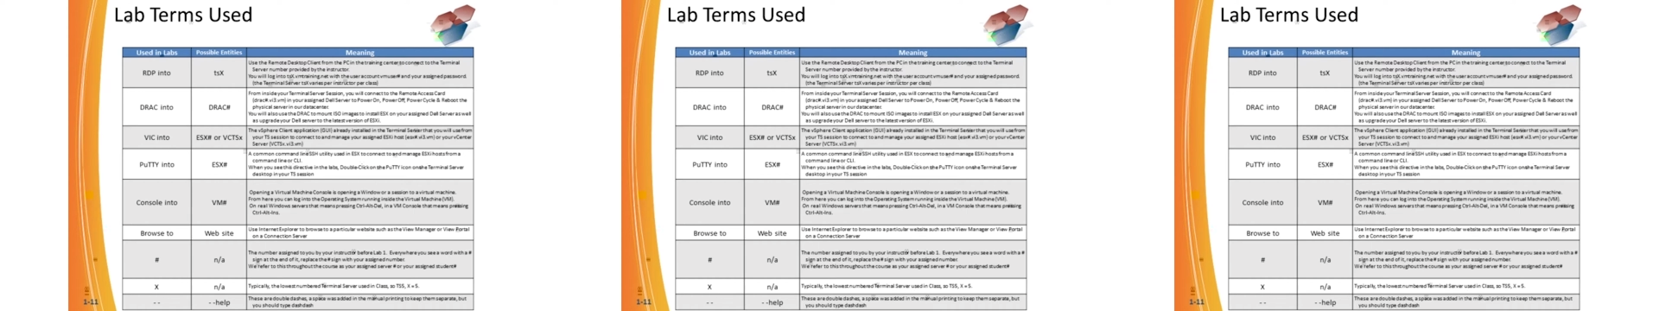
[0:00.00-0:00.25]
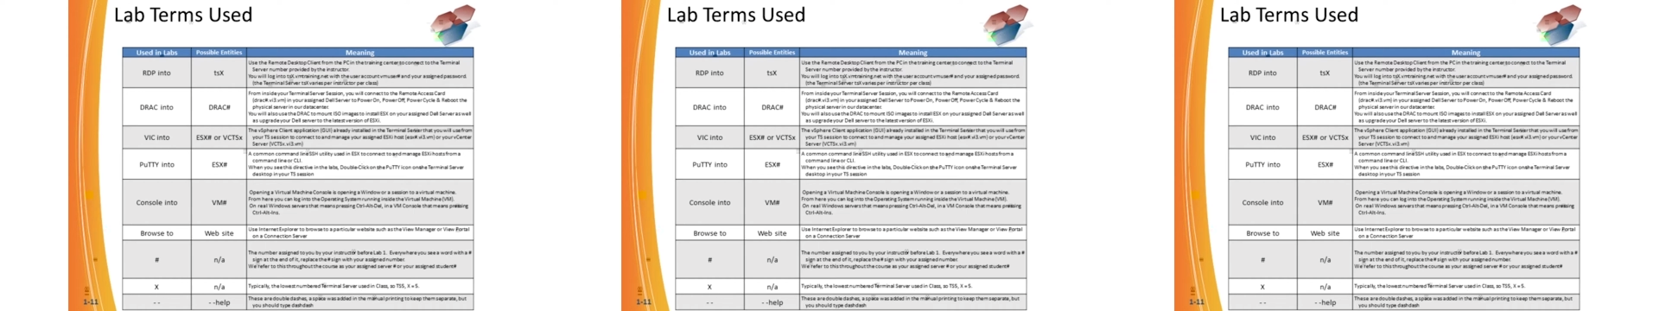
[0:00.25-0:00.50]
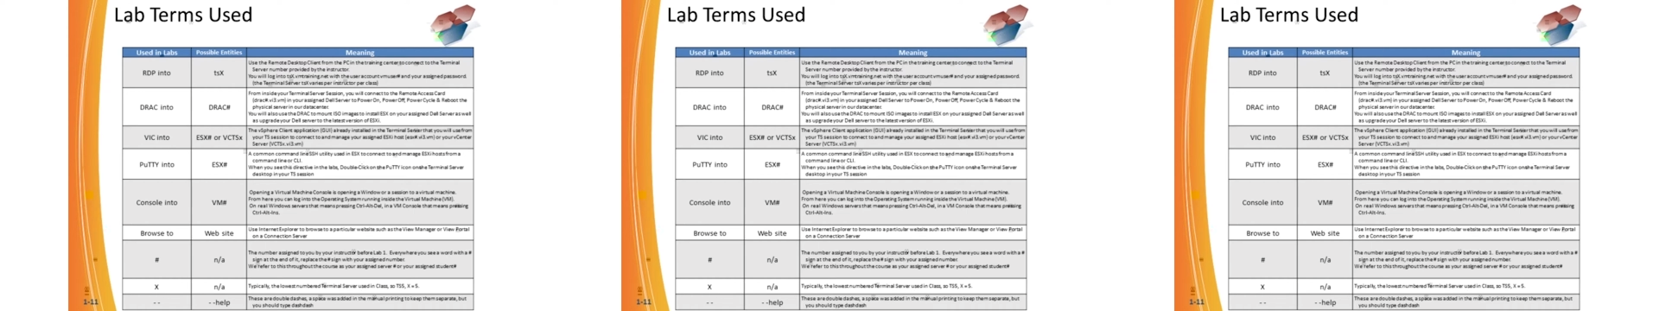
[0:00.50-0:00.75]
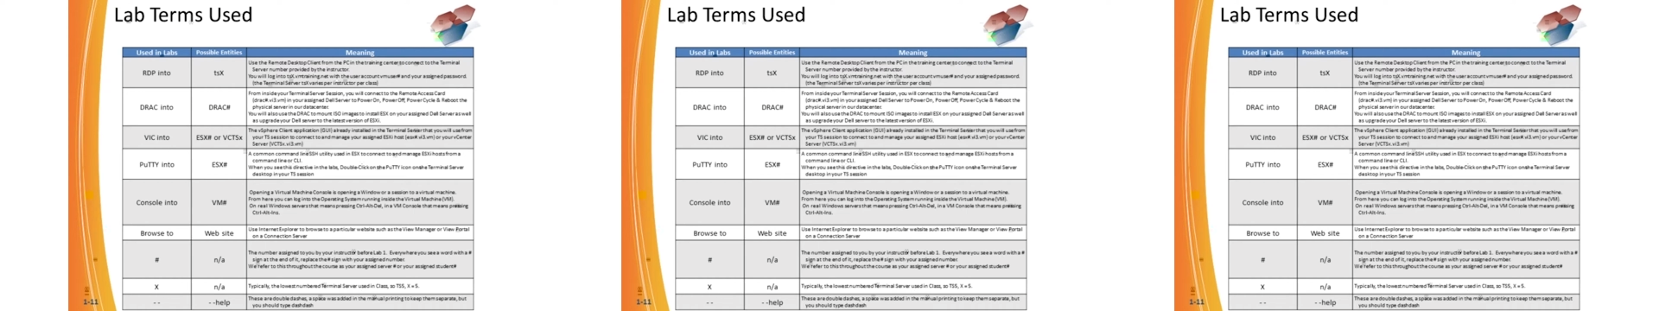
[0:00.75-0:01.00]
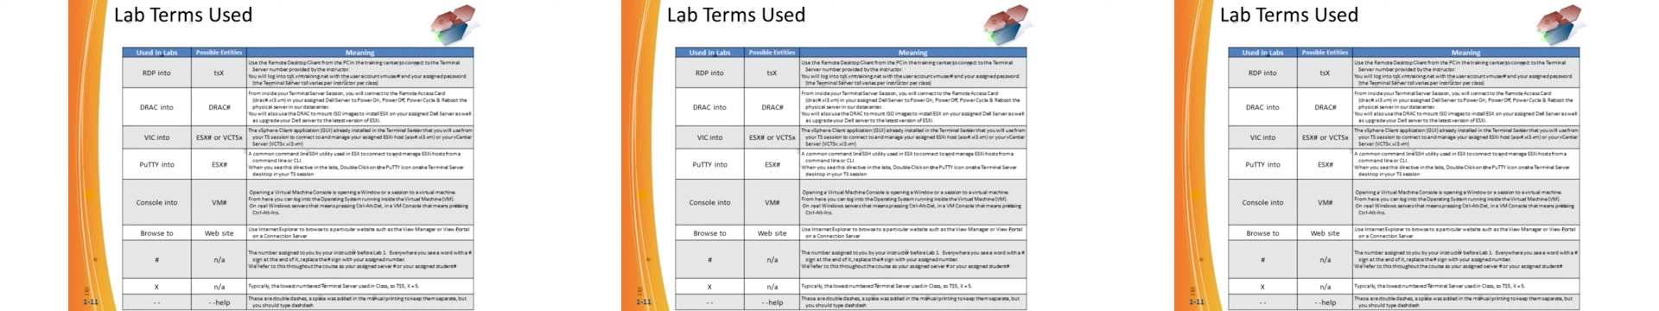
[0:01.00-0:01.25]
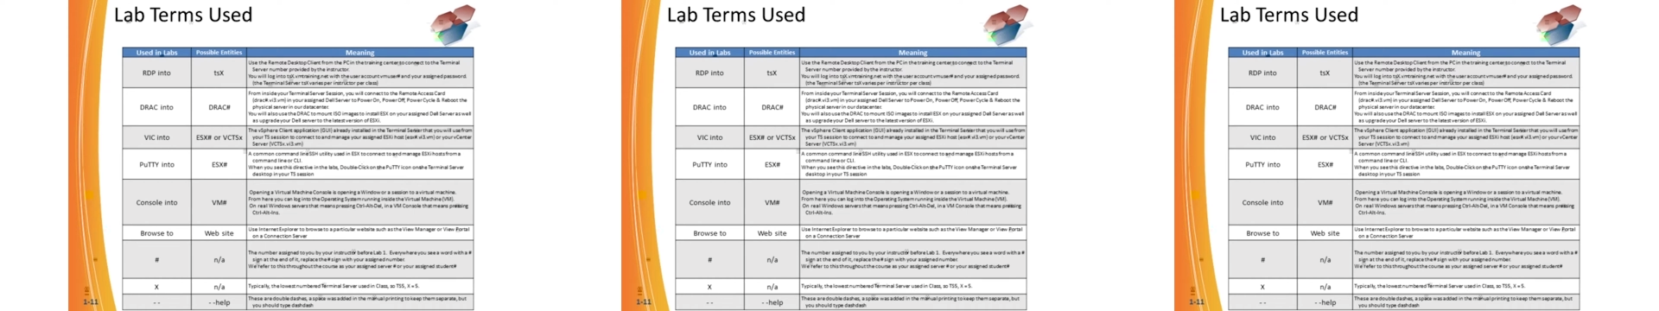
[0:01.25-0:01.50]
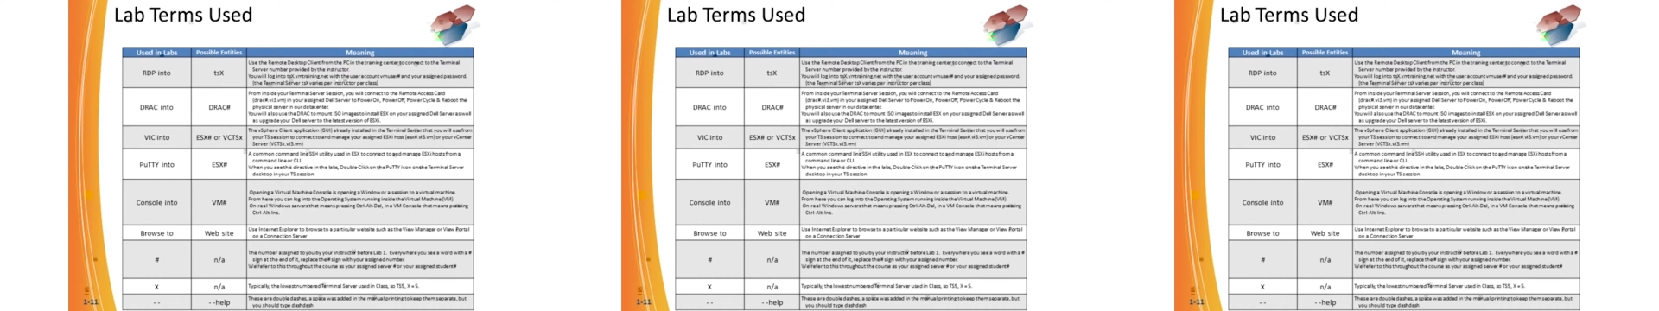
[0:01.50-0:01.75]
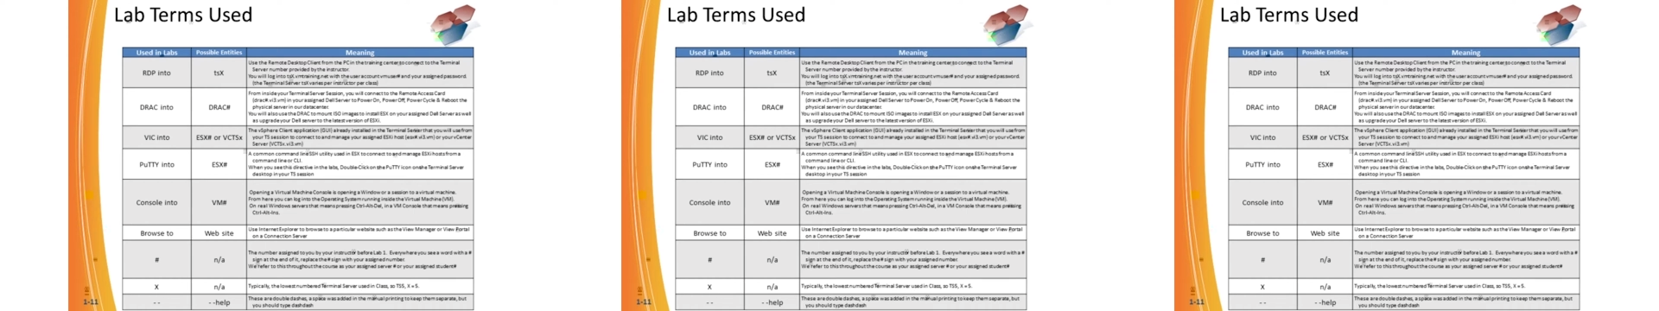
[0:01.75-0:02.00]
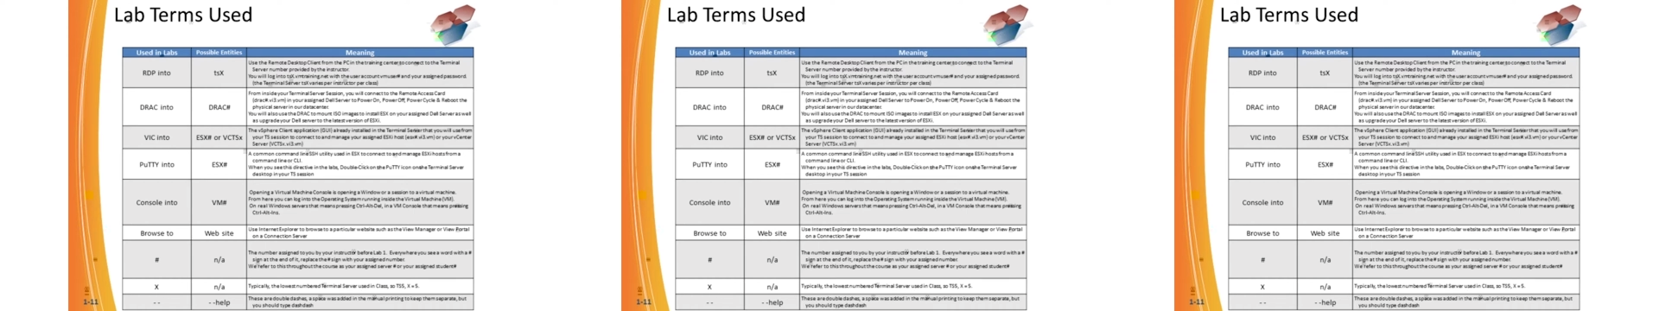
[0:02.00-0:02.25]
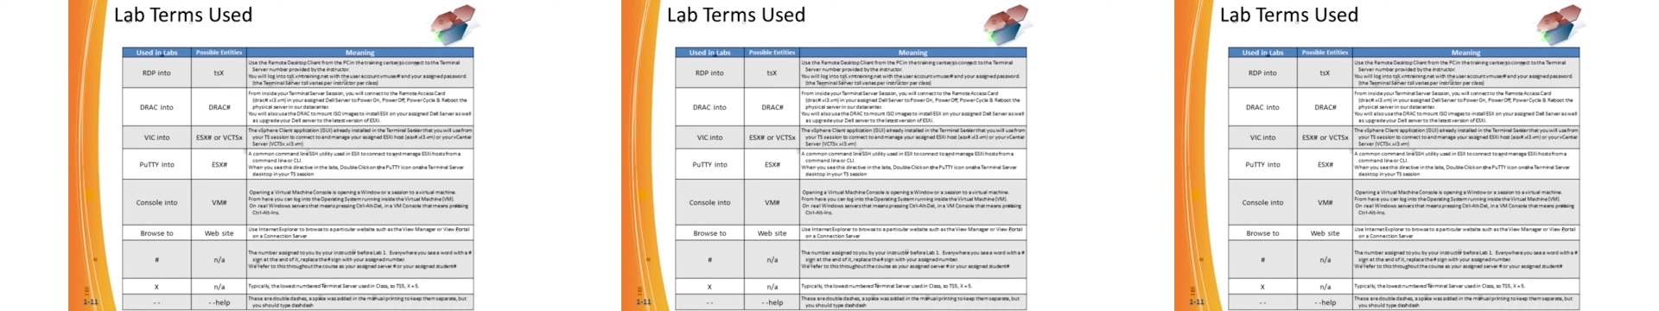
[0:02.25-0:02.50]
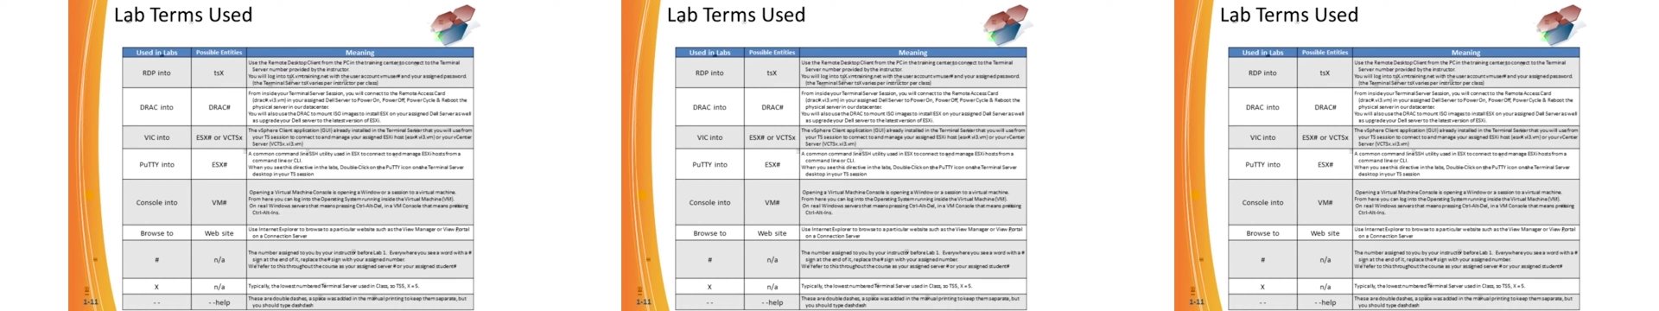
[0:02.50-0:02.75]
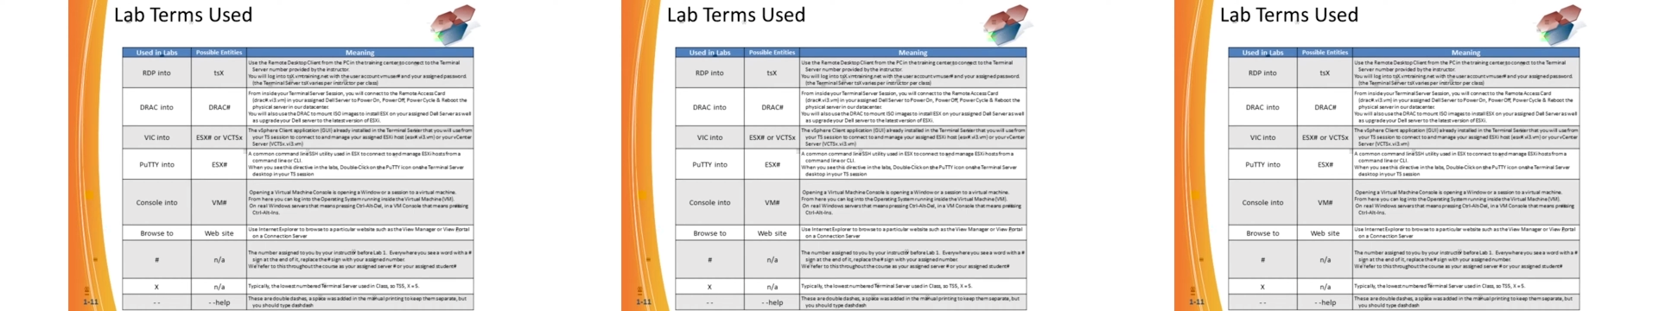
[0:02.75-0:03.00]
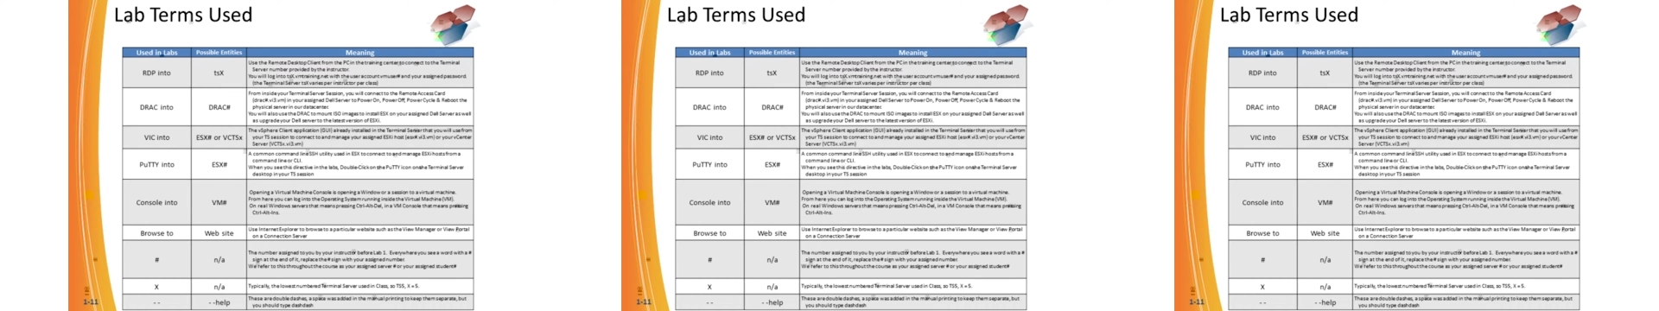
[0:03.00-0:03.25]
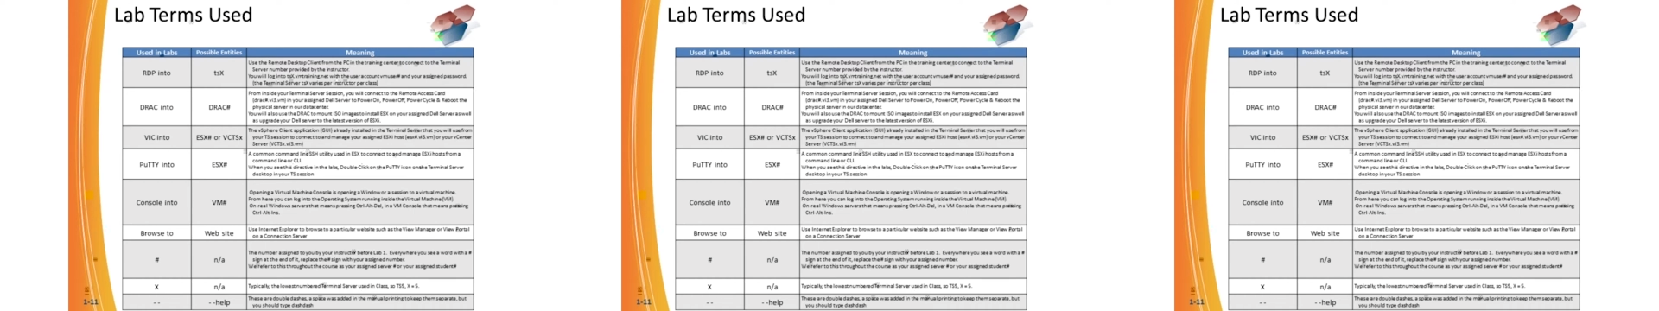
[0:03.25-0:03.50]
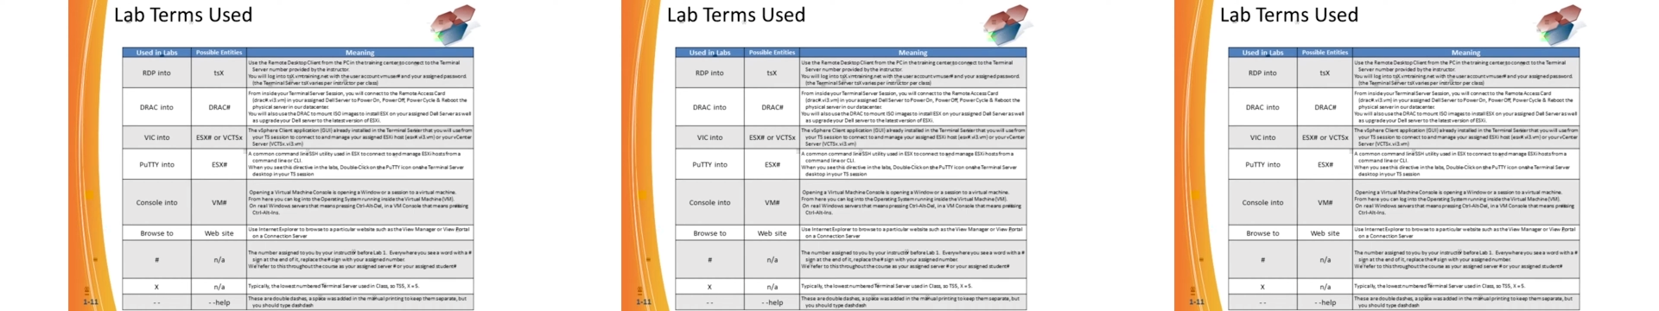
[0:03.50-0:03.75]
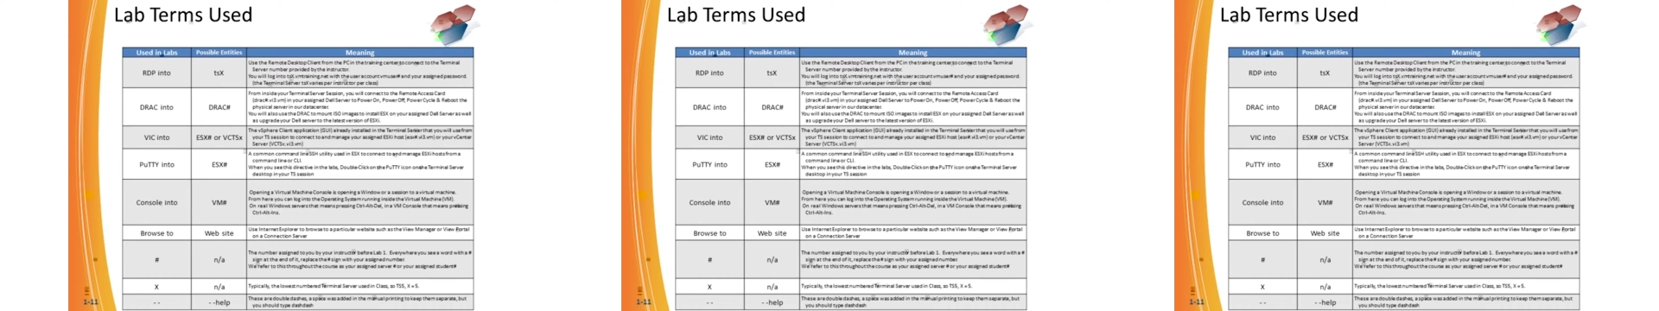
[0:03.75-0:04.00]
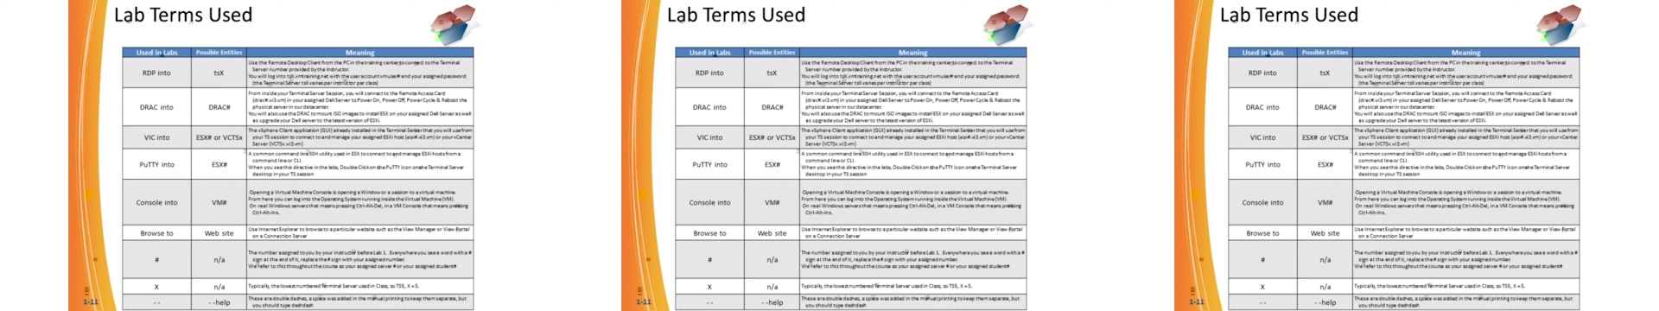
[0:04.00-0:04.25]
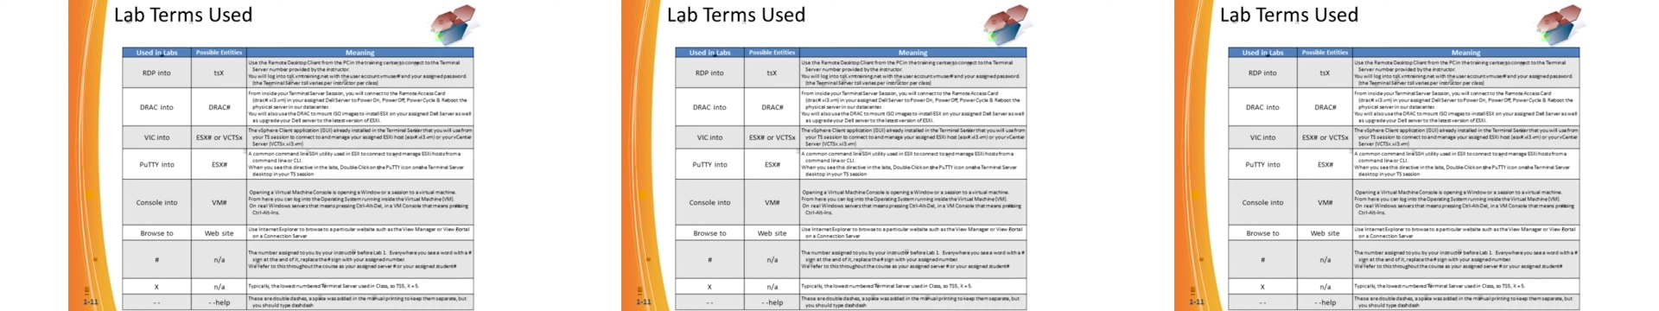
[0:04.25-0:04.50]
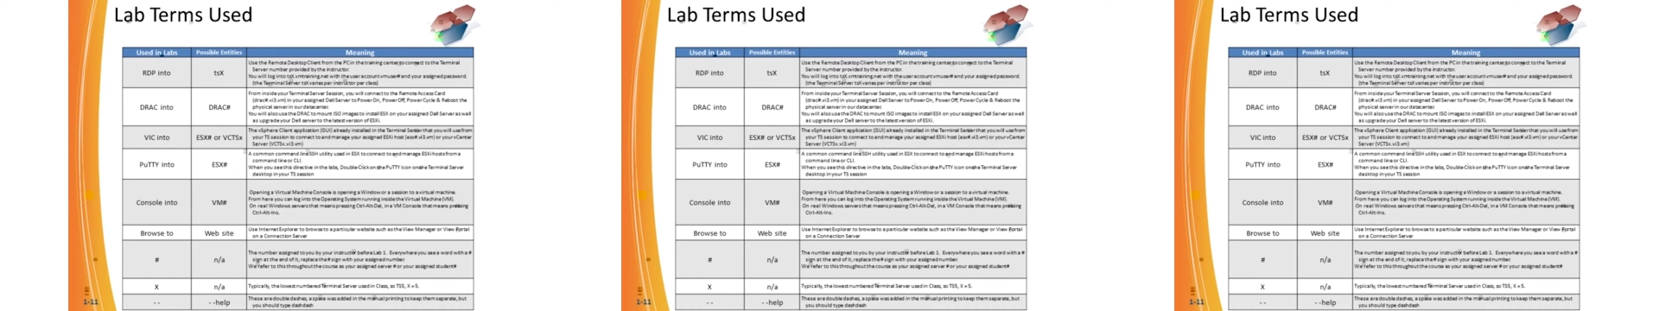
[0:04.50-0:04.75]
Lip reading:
Nobody's mouth can be seen.